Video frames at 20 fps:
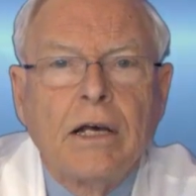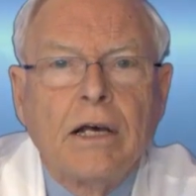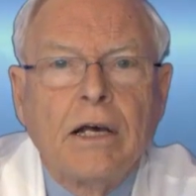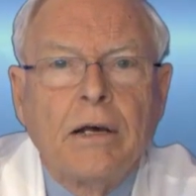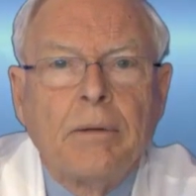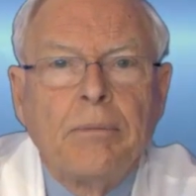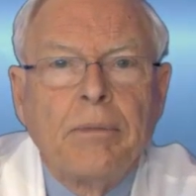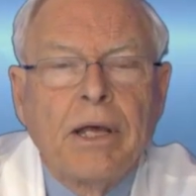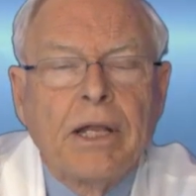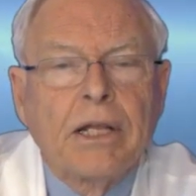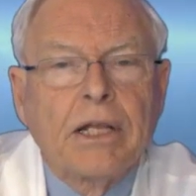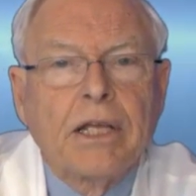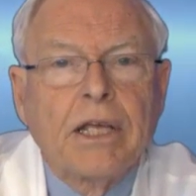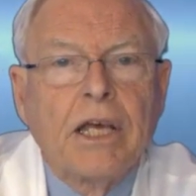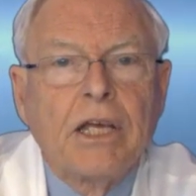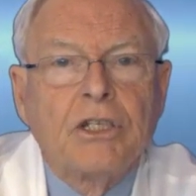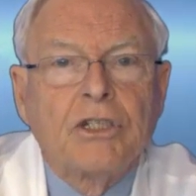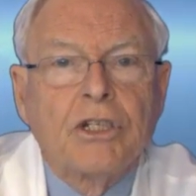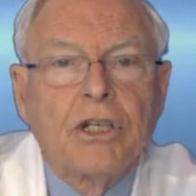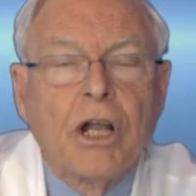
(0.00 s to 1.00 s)
a
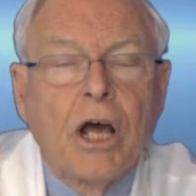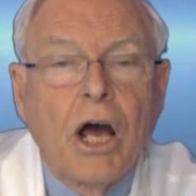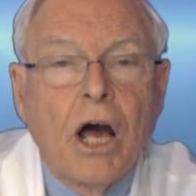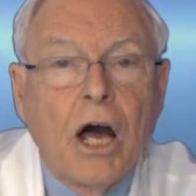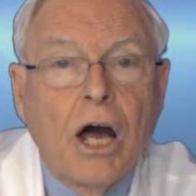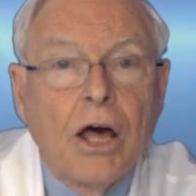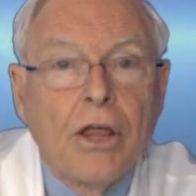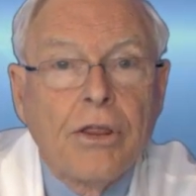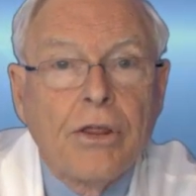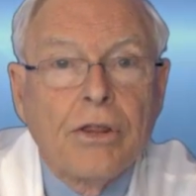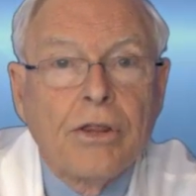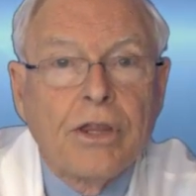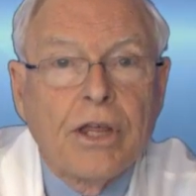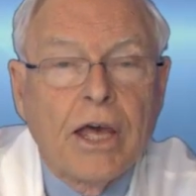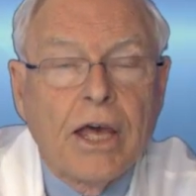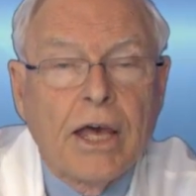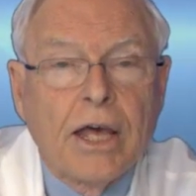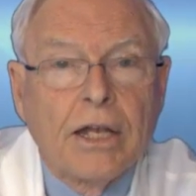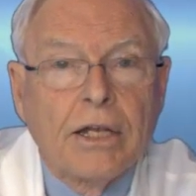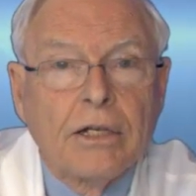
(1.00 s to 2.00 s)
medication other
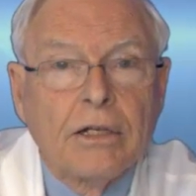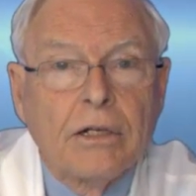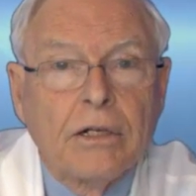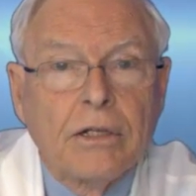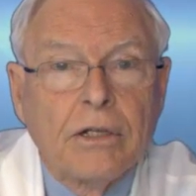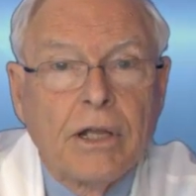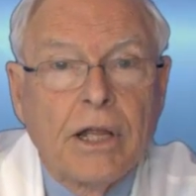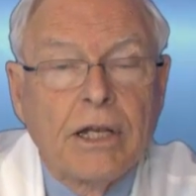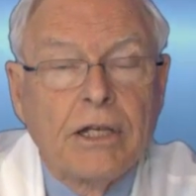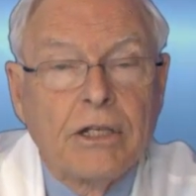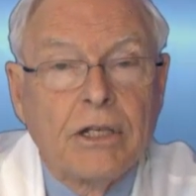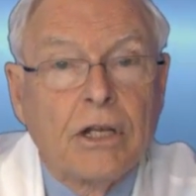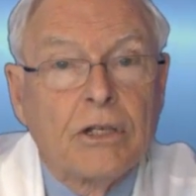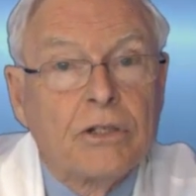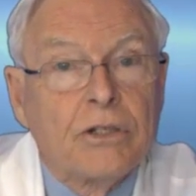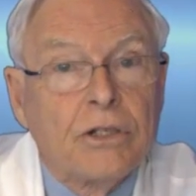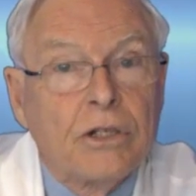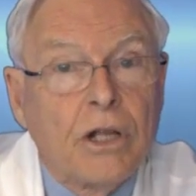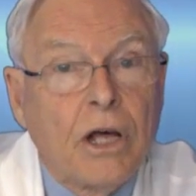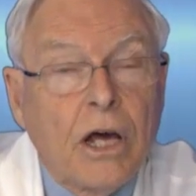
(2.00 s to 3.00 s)
than, that
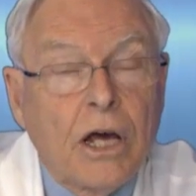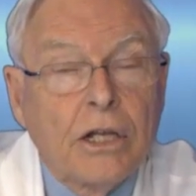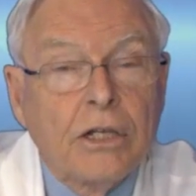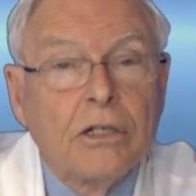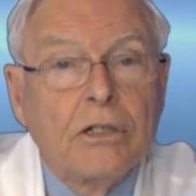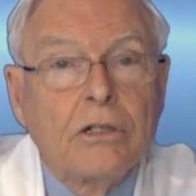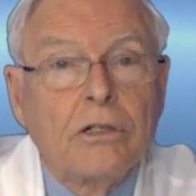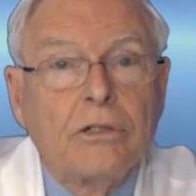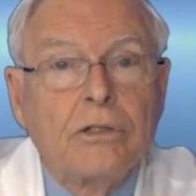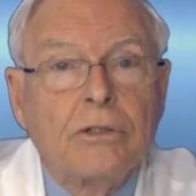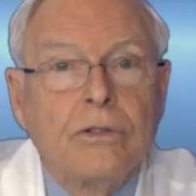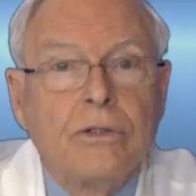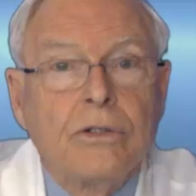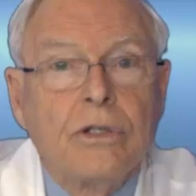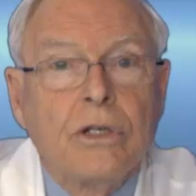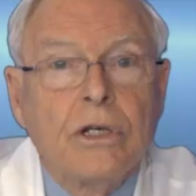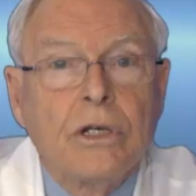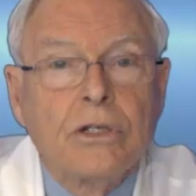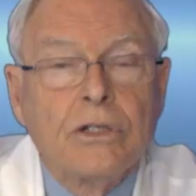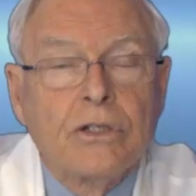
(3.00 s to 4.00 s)
does not
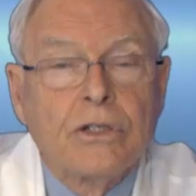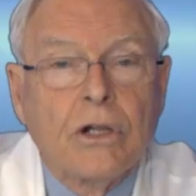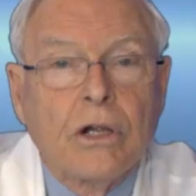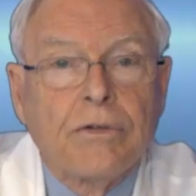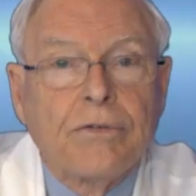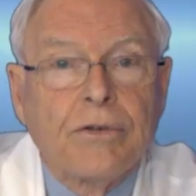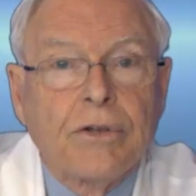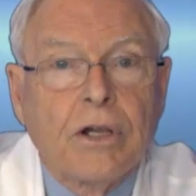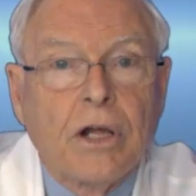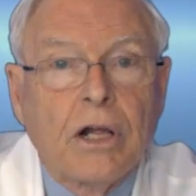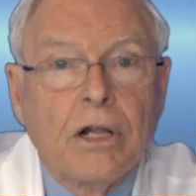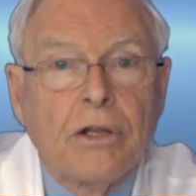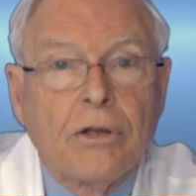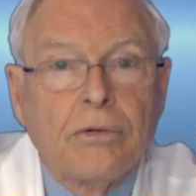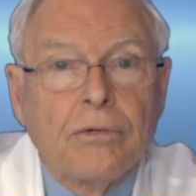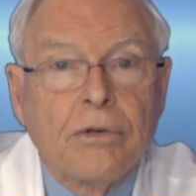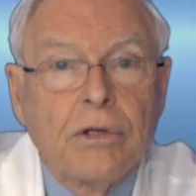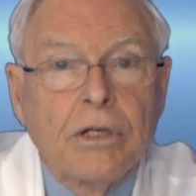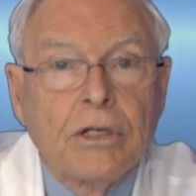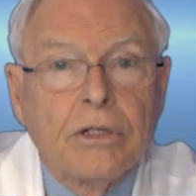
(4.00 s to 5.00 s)
include
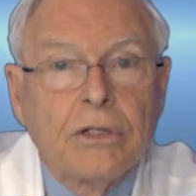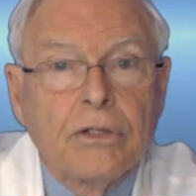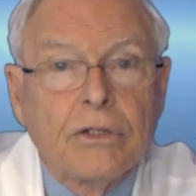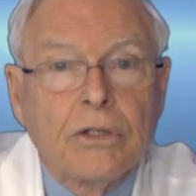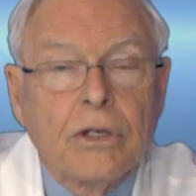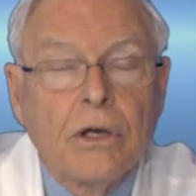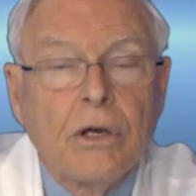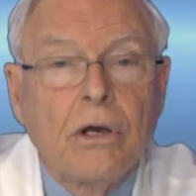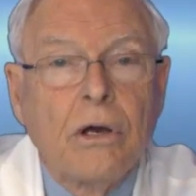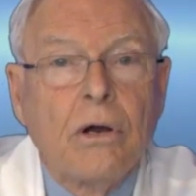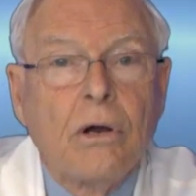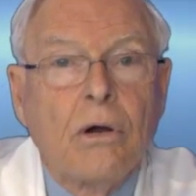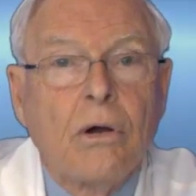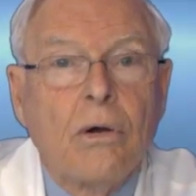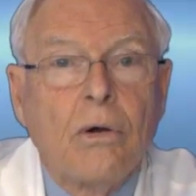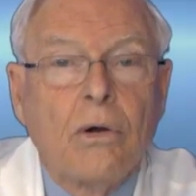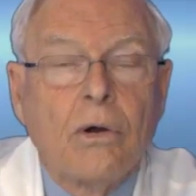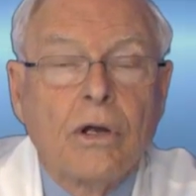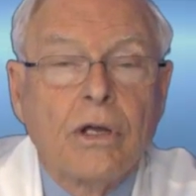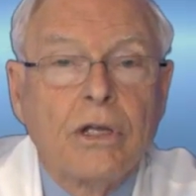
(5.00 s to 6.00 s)
sulfonylureas
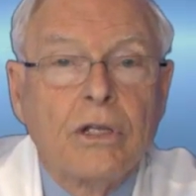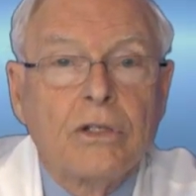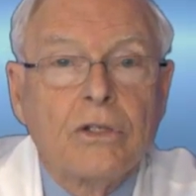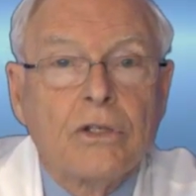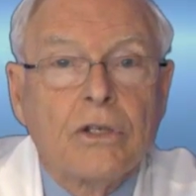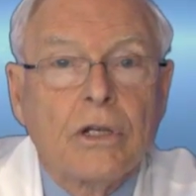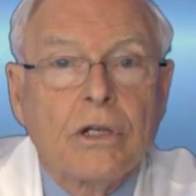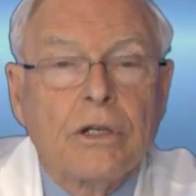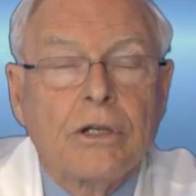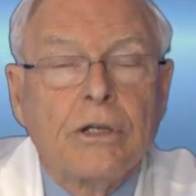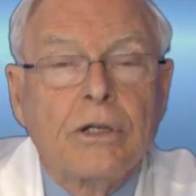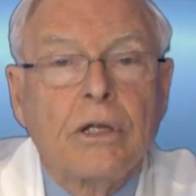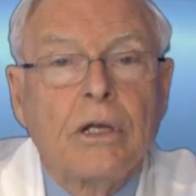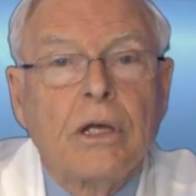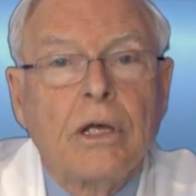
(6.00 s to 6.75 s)
or insulin,